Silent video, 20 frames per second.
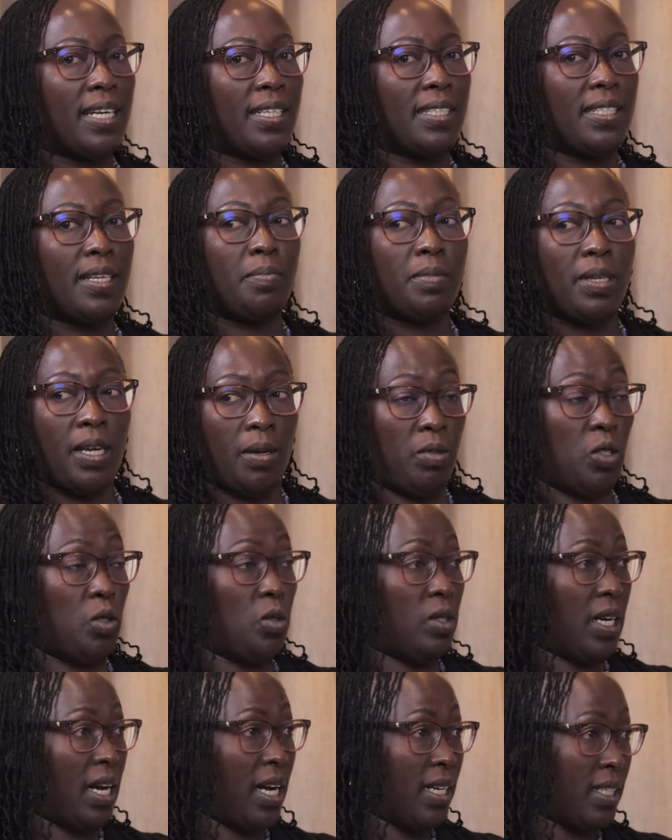that sometimes
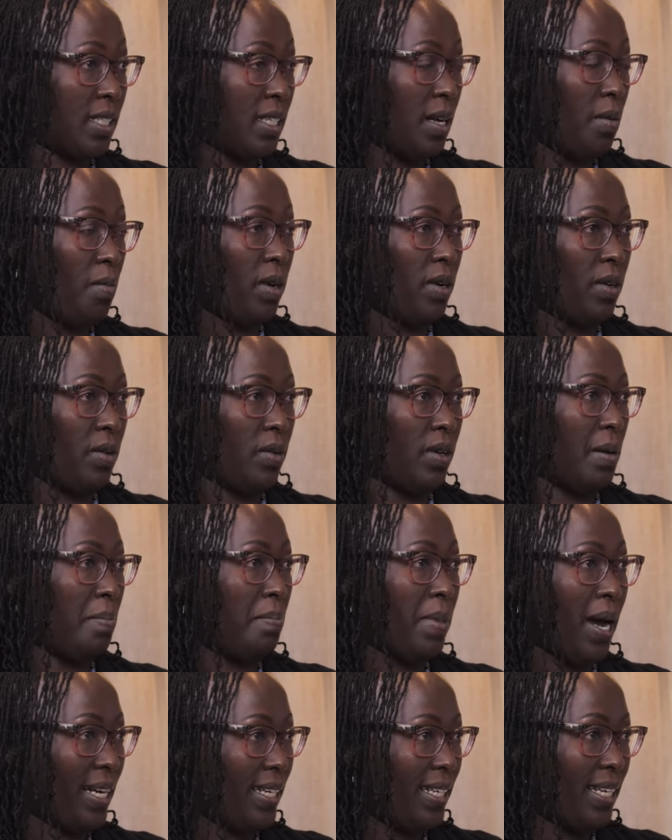you'll catch someone on a
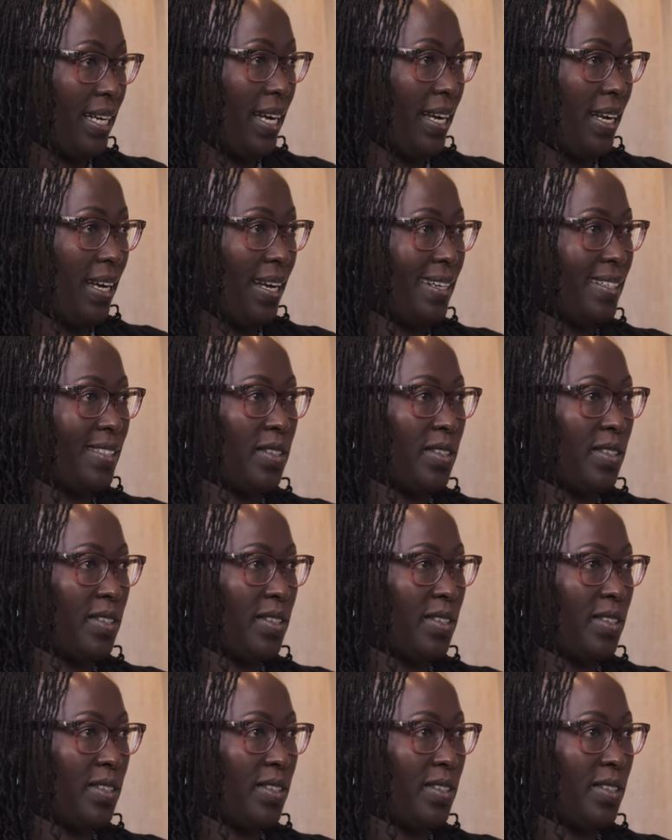bad day mm.